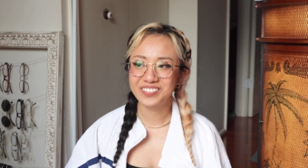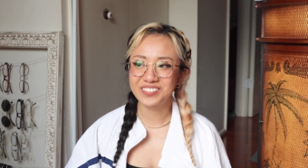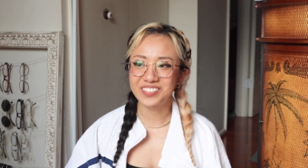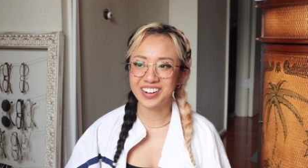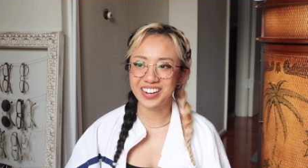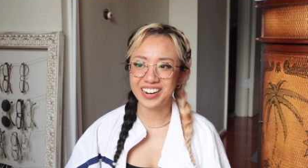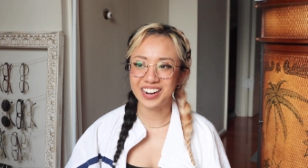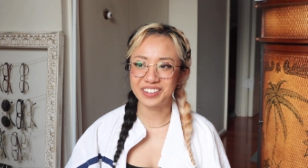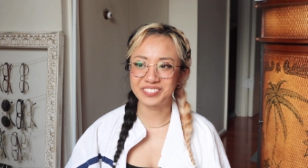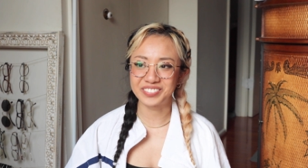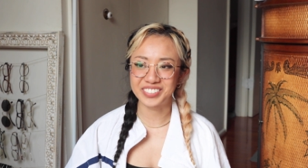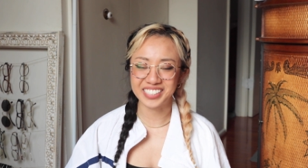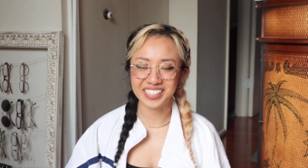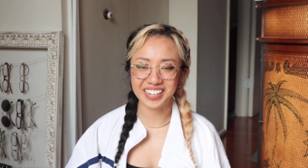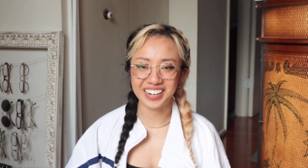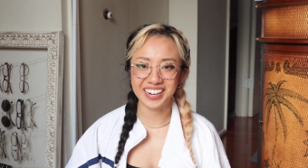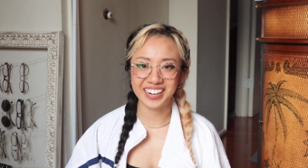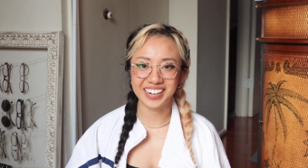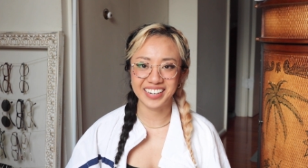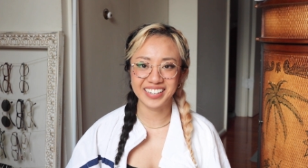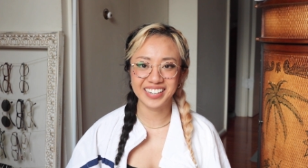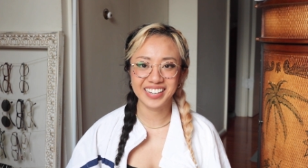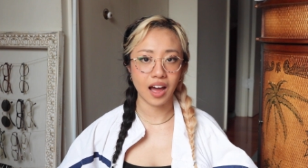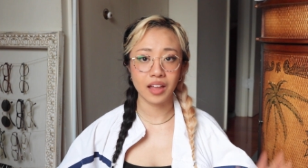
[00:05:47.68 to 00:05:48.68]
but I'm
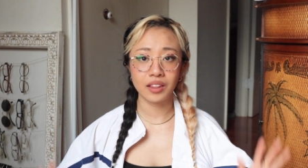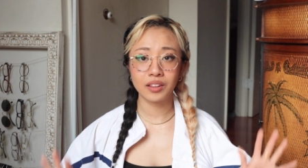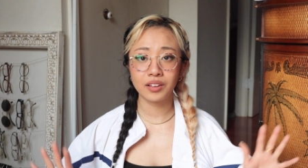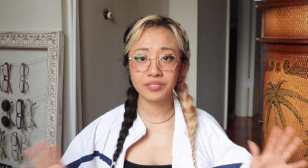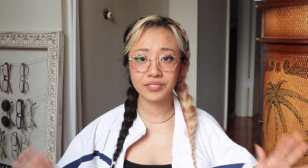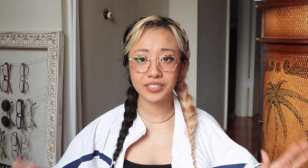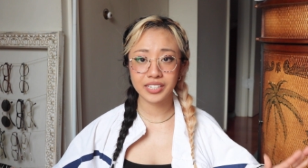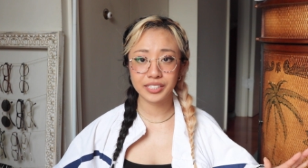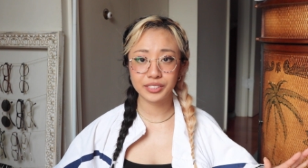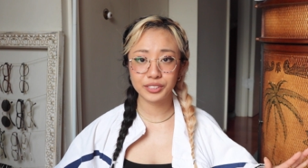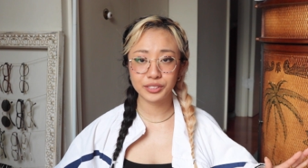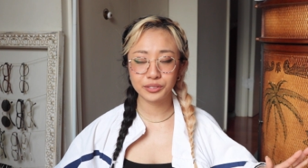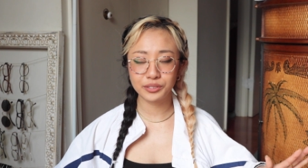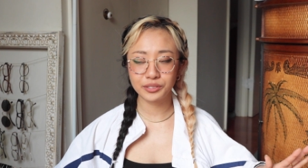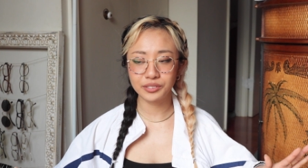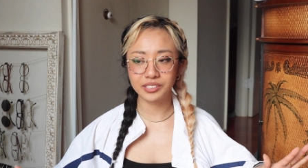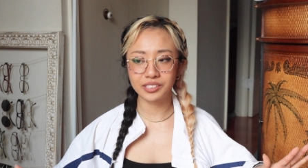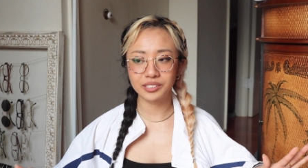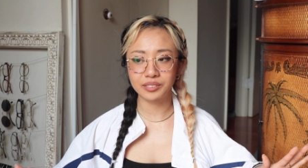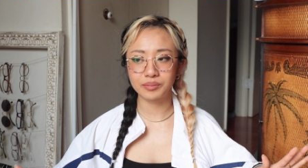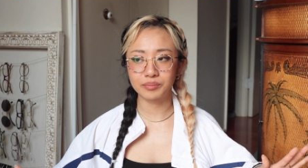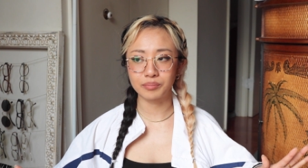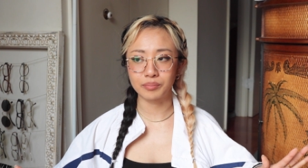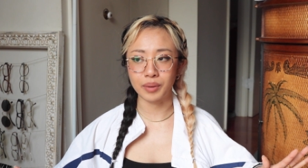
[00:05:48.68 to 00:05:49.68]
scared. I love
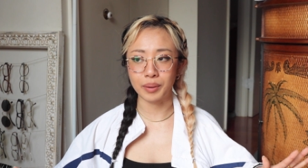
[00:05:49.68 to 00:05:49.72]
tattoos.